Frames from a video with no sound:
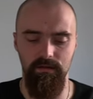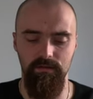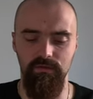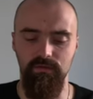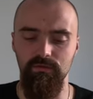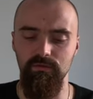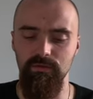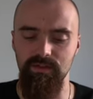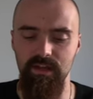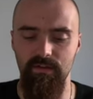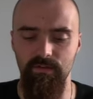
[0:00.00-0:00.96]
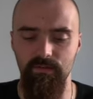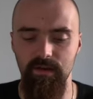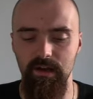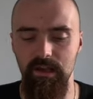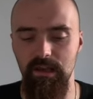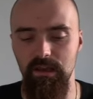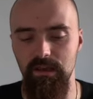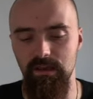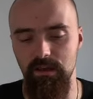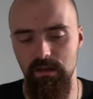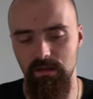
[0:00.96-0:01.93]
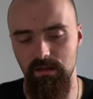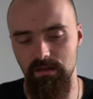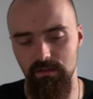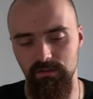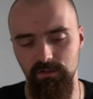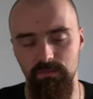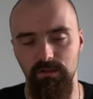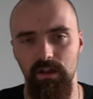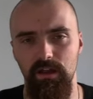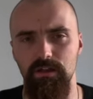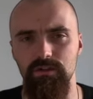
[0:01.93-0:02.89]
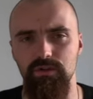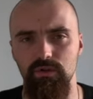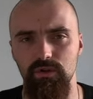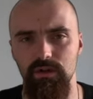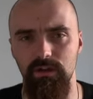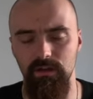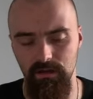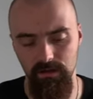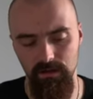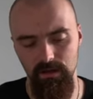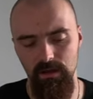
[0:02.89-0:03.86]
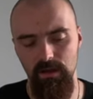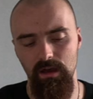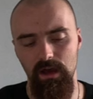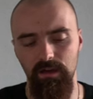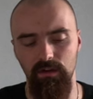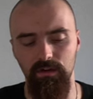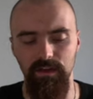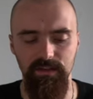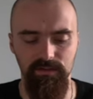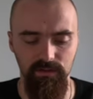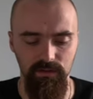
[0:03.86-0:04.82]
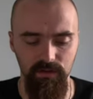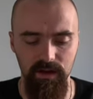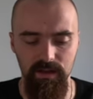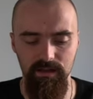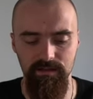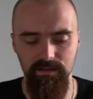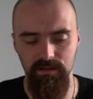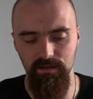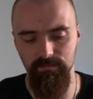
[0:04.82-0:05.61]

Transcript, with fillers: school was never really something I enjoyed. I got decent grades.